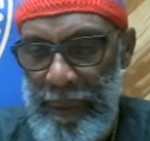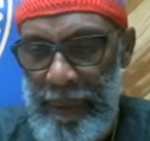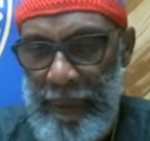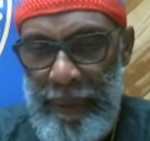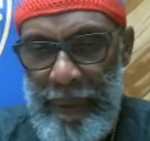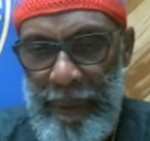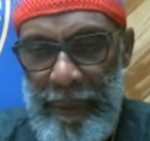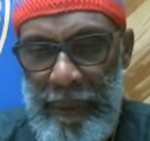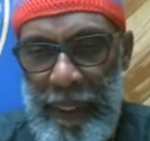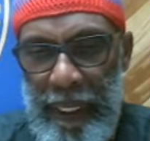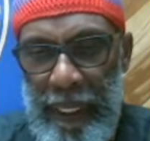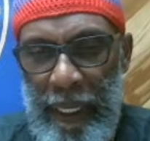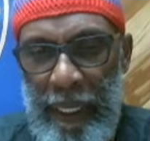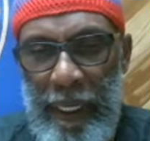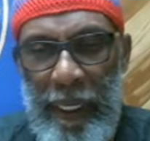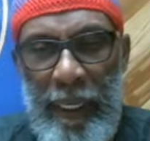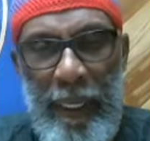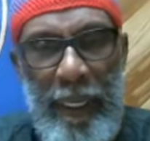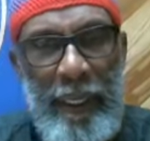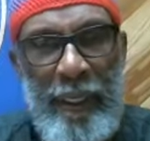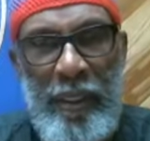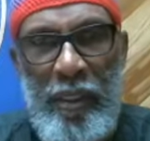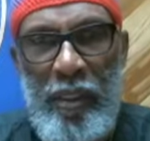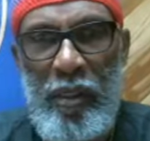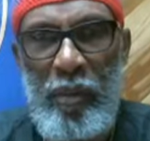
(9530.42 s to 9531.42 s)
Okay,
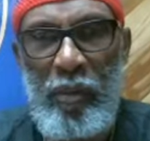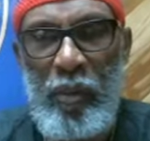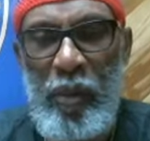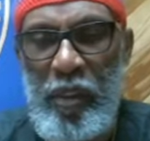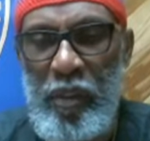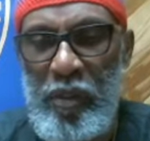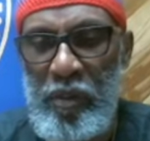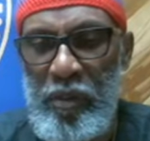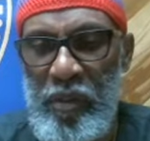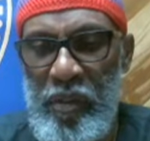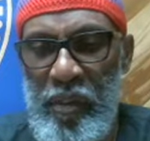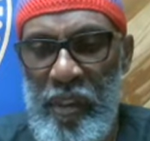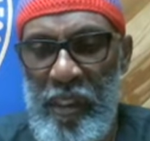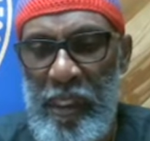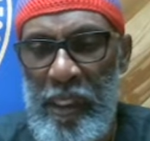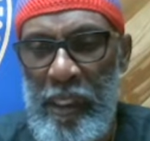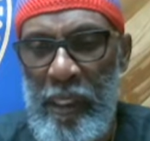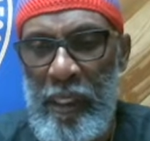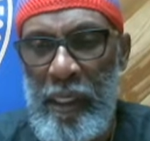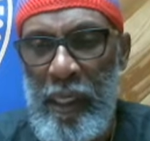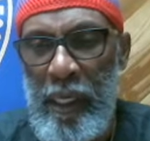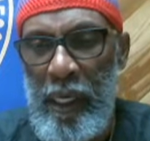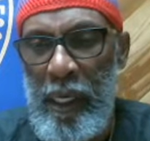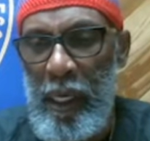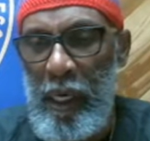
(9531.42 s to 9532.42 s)
and this is what you see
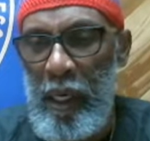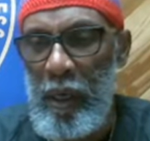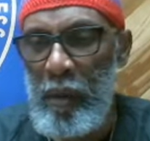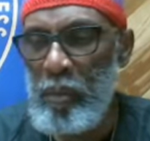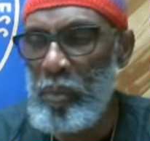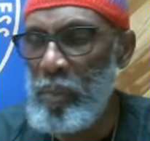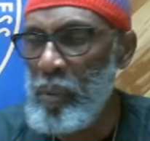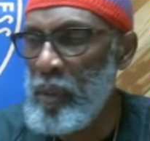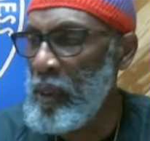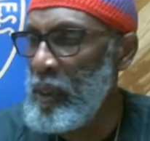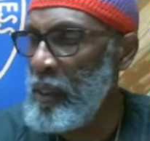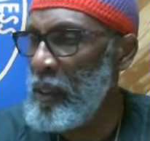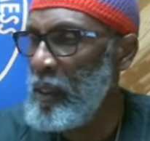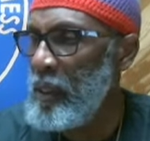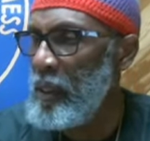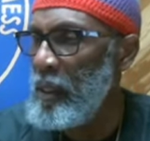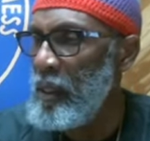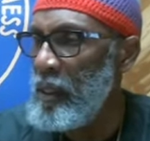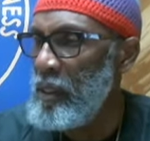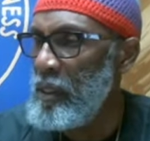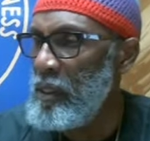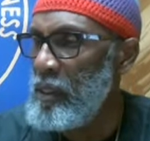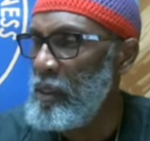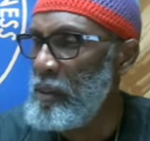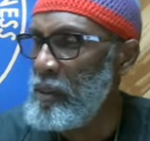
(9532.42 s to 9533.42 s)
in plenty
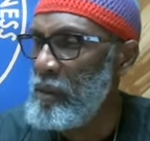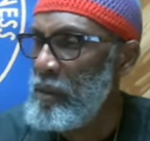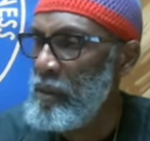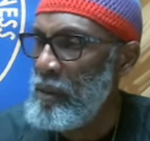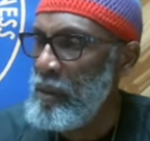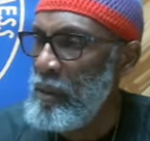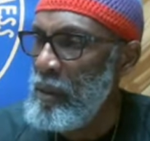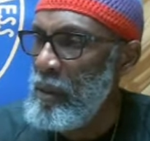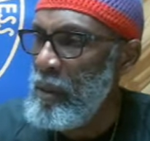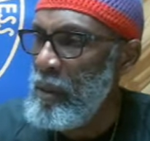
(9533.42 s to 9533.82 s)
of these